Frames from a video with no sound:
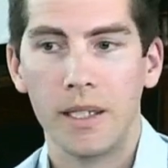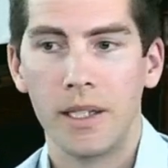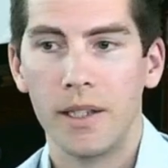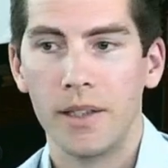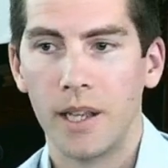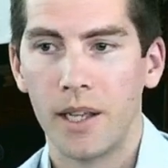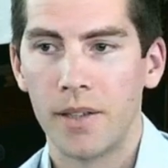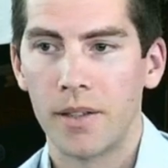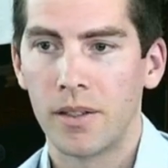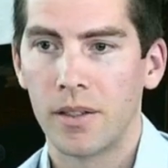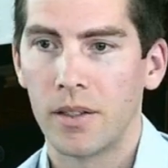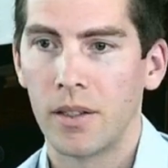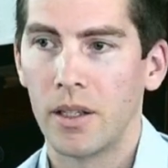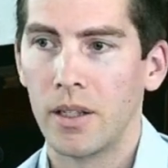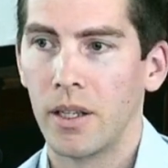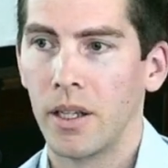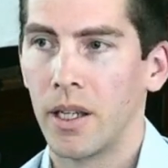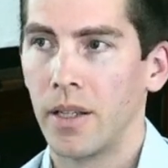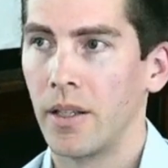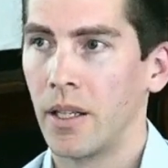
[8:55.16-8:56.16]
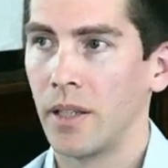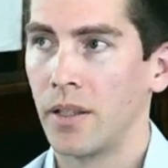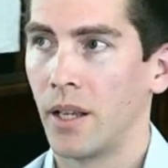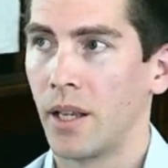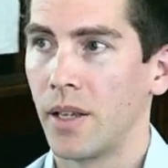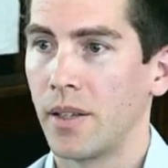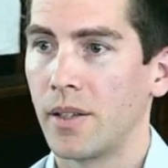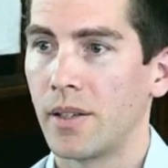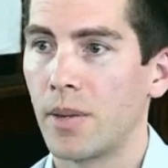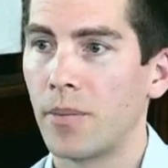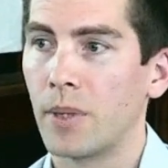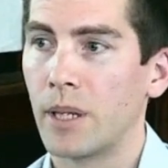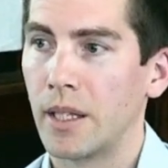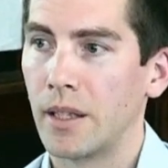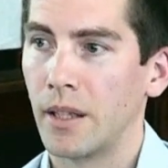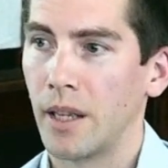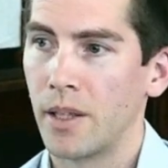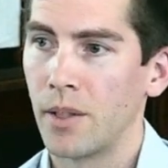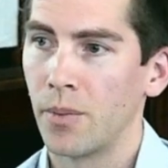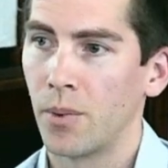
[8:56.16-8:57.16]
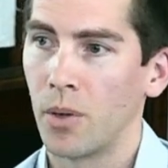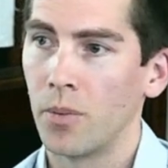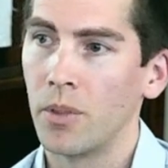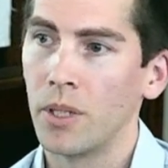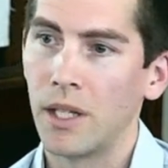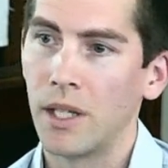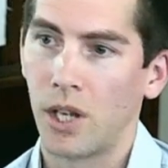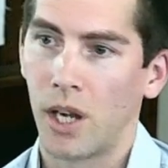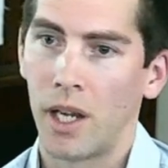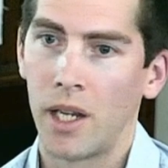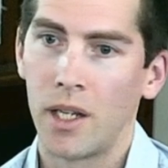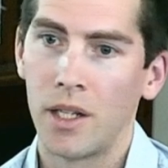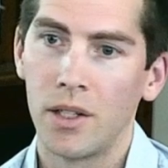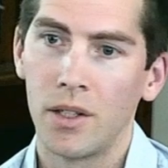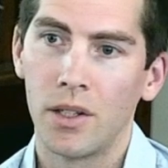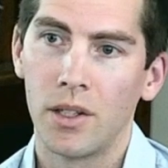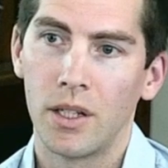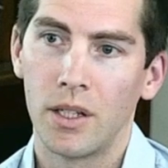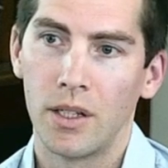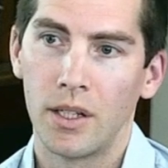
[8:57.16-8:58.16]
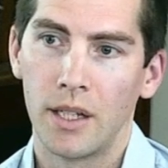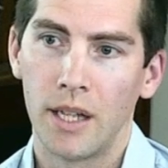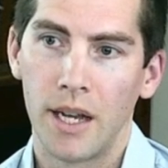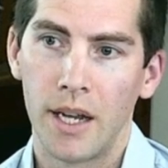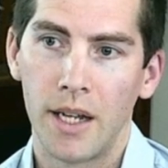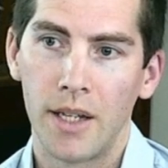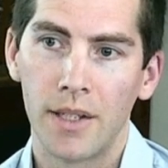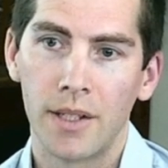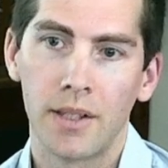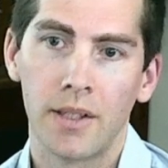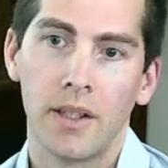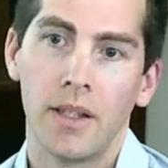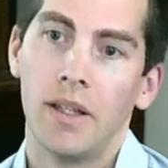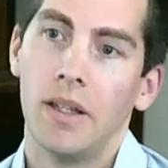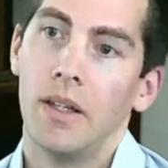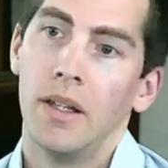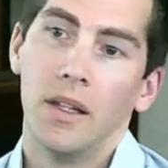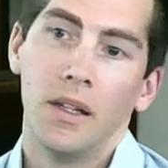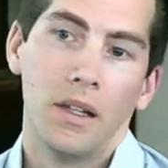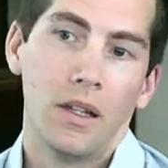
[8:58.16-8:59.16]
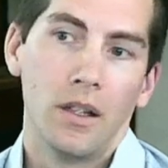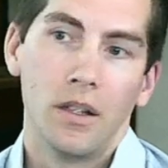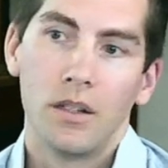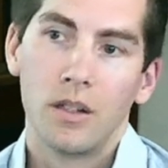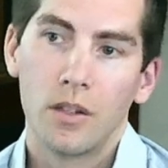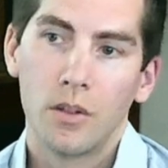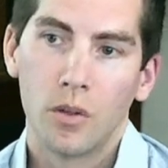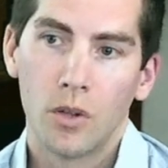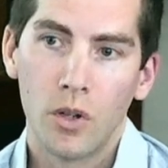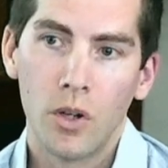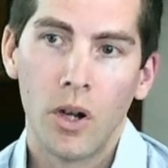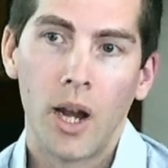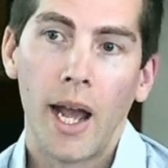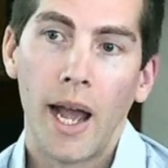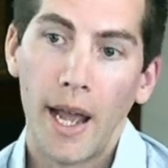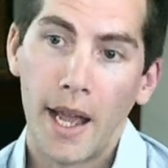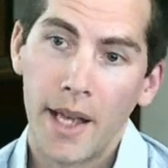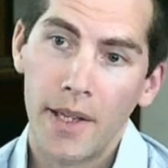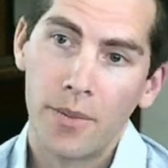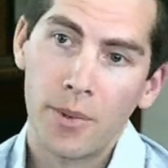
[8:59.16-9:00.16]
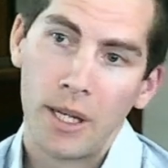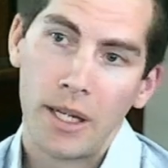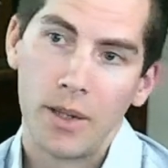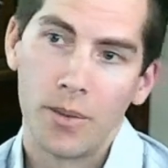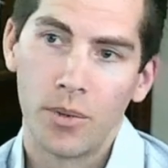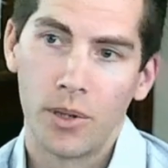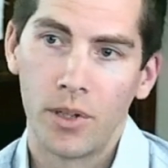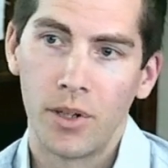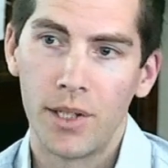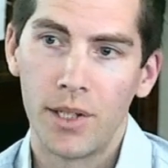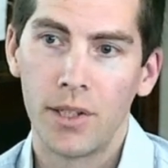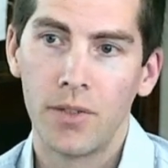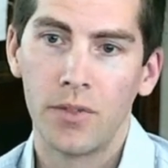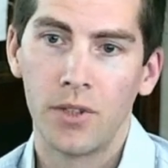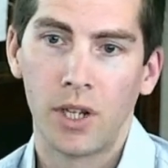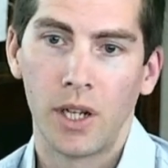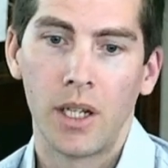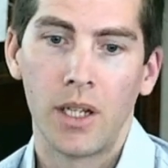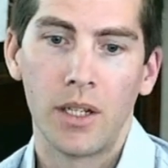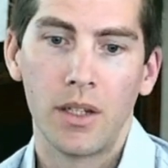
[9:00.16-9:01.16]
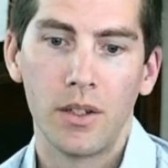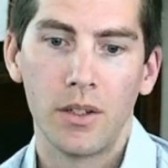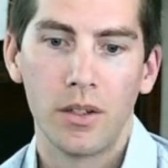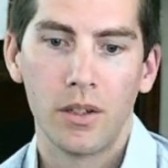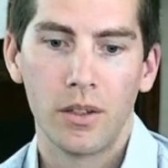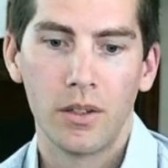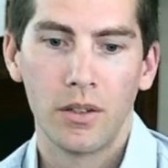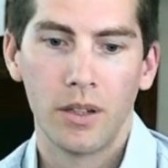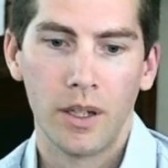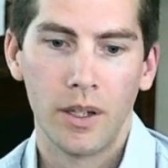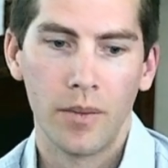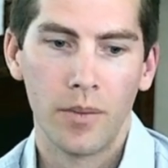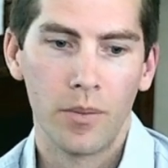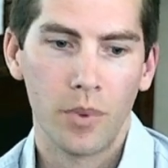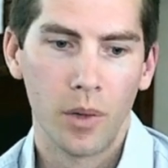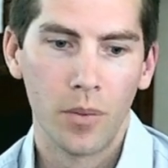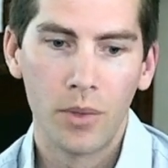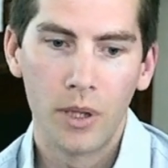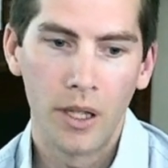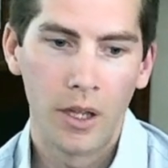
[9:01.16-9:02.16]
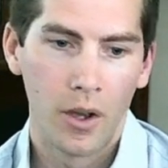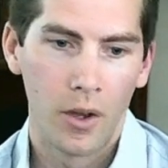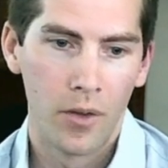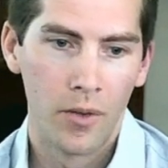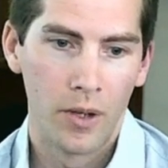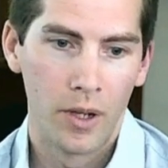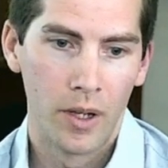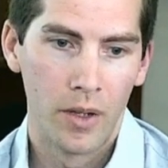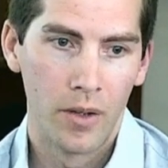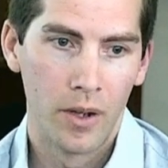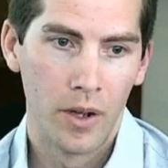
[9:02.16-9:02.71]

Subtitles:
And I think that's something that's probably changed in the last, or has been a progressive change probably over